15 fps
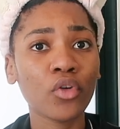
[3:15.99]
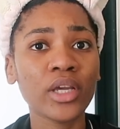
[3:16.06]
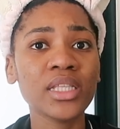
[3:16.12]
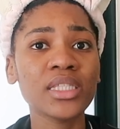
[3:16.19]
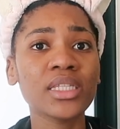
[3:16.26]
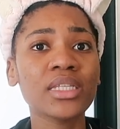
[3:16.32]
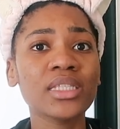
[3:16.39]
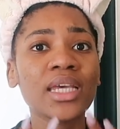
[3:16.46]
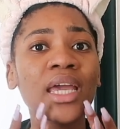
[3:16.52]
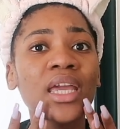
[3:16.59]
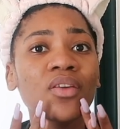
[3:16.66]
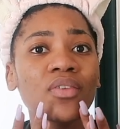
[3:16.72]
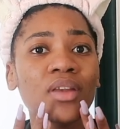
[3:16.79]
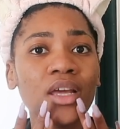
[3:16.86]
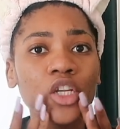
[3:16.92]
For instance,
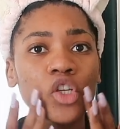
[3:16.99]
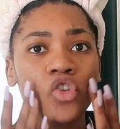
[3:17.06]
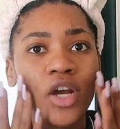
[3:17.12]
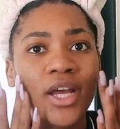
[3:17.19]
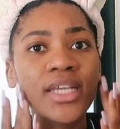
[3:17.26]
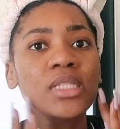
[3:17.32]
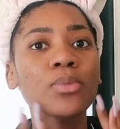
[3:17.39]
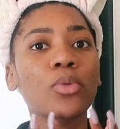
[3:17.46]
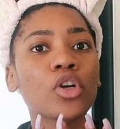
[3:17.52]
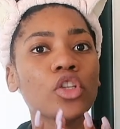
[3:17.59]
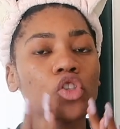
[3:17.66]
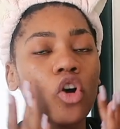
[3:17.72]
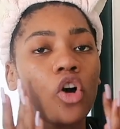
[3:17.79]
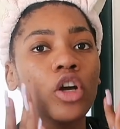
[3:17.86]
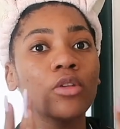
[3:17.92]
I even had dry
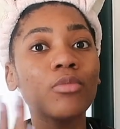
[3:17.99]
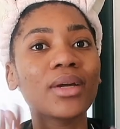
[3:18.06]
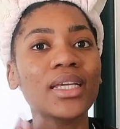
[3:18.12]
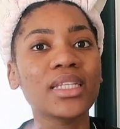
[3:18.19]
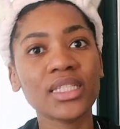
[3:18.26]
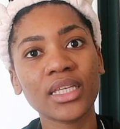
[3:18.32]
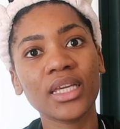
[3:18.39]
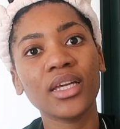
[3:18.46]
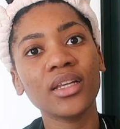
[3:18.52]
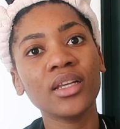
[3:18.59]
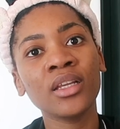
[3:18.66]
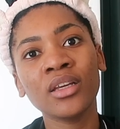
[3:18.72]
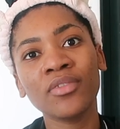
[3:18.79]
spots on my skin.